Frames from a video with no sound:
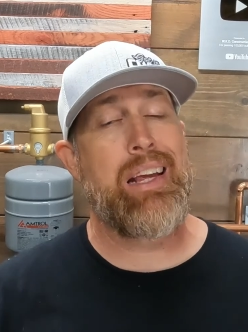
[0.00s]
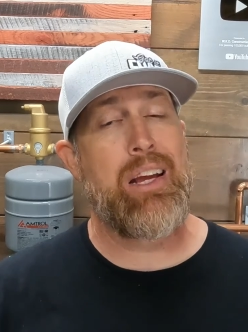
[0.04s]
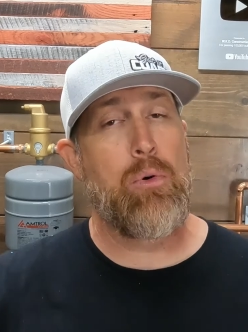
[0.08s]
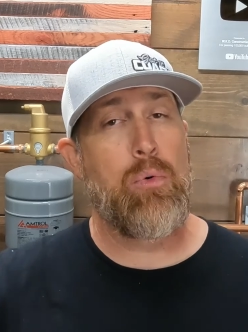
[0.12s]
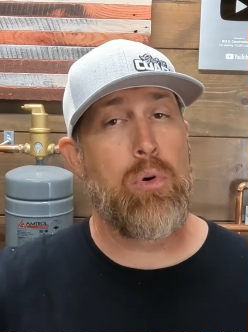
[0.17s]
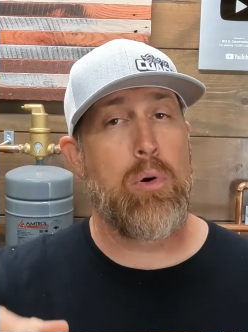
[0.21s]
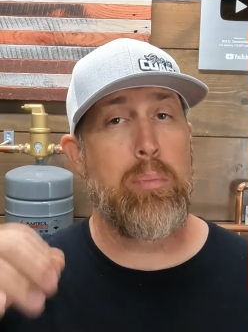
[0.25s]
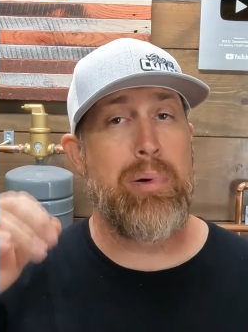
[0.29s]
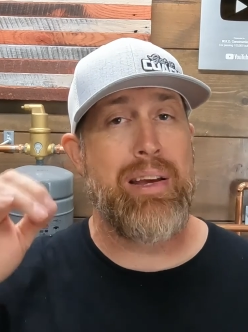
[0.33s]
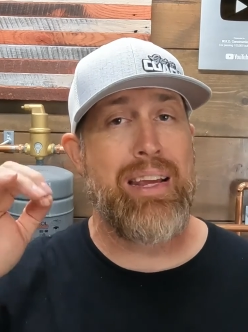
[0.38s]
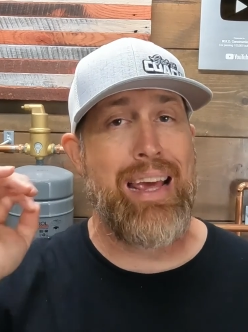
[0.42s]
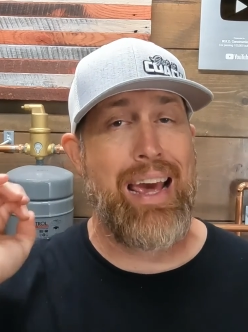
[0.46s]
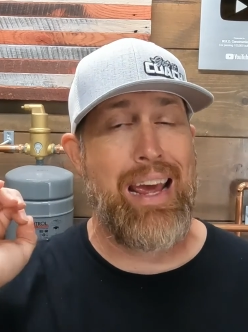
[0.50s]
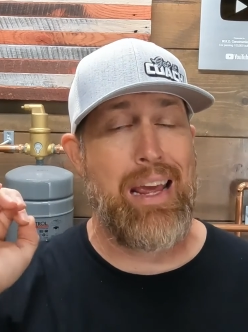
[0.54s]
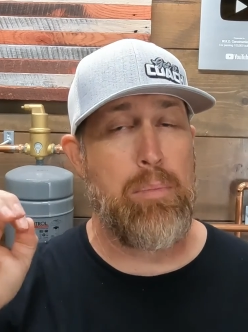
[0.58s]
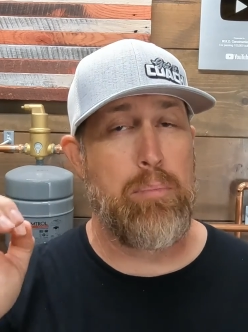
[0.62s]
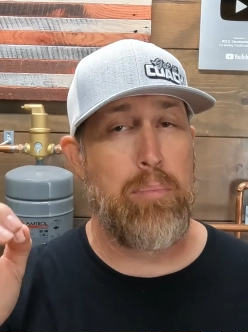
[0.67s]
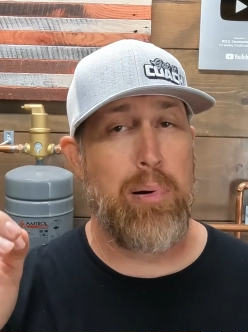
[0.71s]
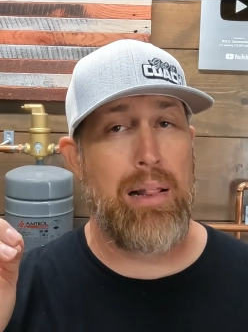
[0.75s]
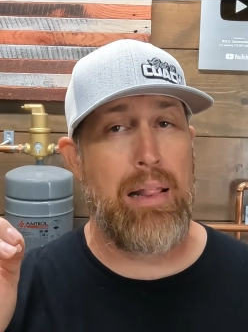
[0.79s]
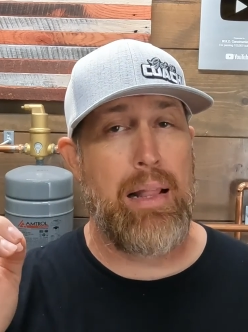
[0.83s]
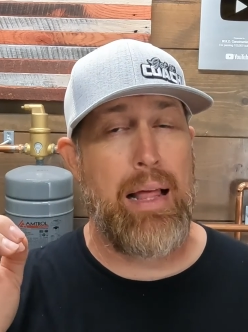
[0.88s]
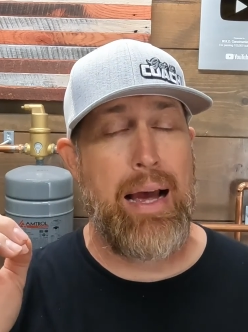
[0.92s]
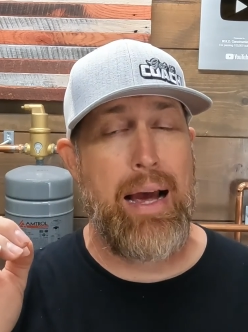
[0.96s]
it will be a
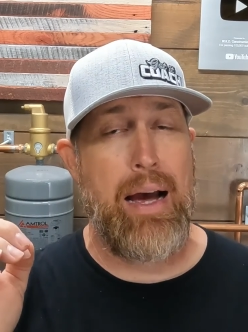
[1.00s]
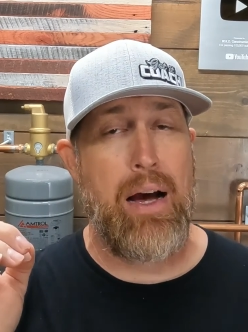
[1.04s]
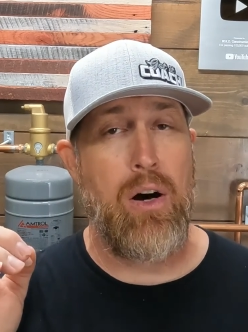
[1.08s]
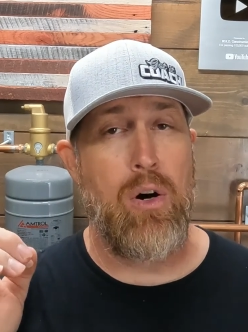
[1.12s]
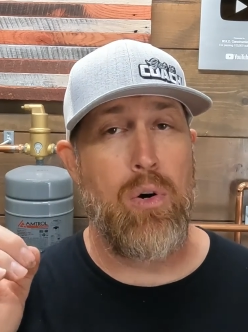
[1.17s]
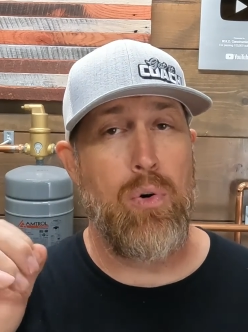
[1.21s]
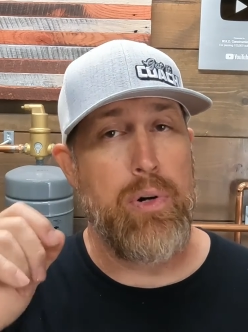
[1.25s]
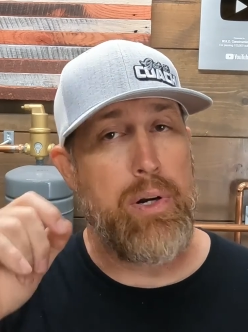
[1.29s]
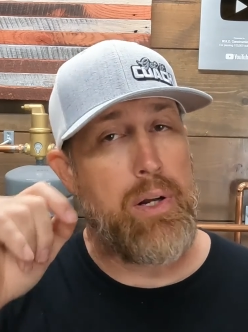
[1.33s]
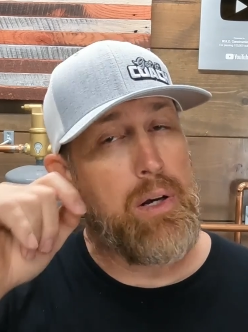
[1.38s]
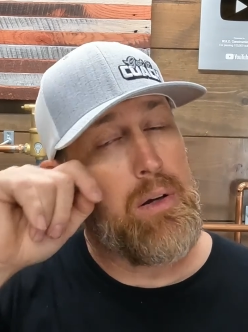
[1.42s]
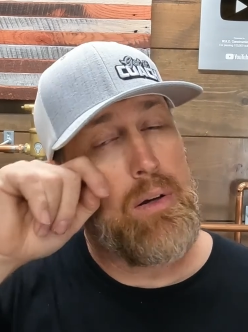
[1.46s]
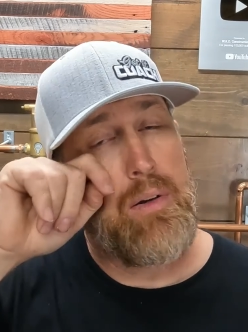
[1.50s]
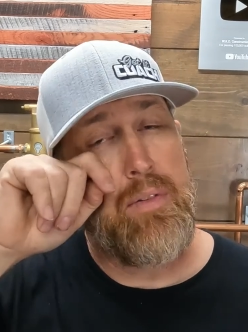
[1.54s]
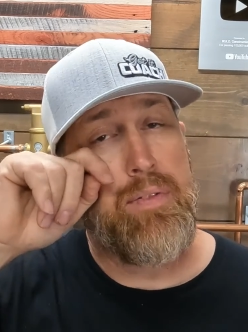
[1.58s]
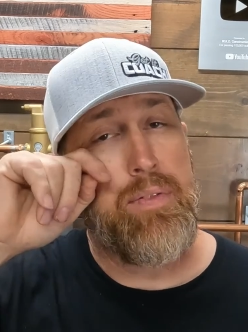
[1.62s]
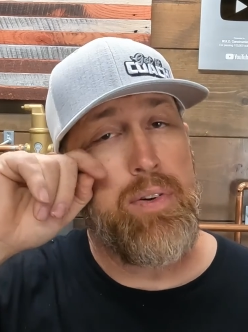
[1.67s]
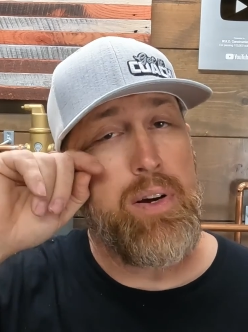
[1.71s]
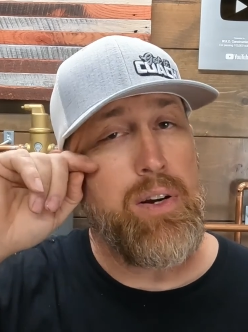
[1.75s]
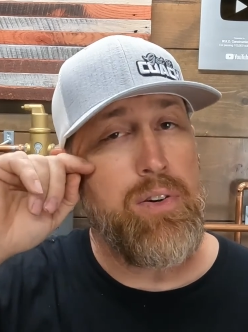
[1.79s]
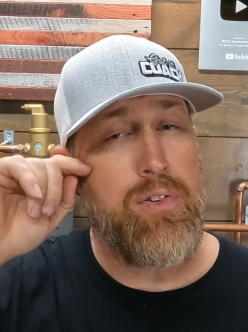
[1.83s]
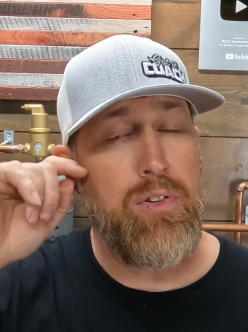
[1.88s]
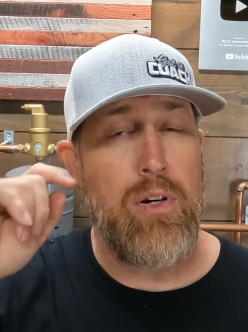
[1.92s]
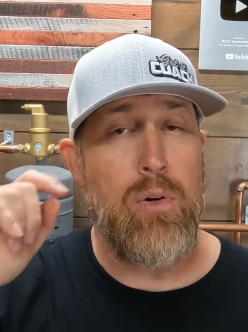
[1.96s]
plowed
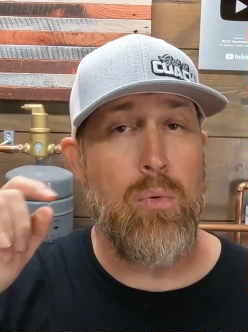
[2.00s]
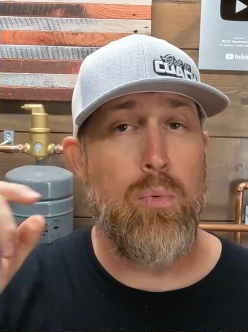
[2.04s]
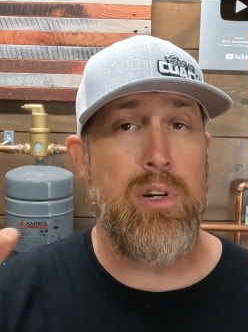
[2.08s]
fascia,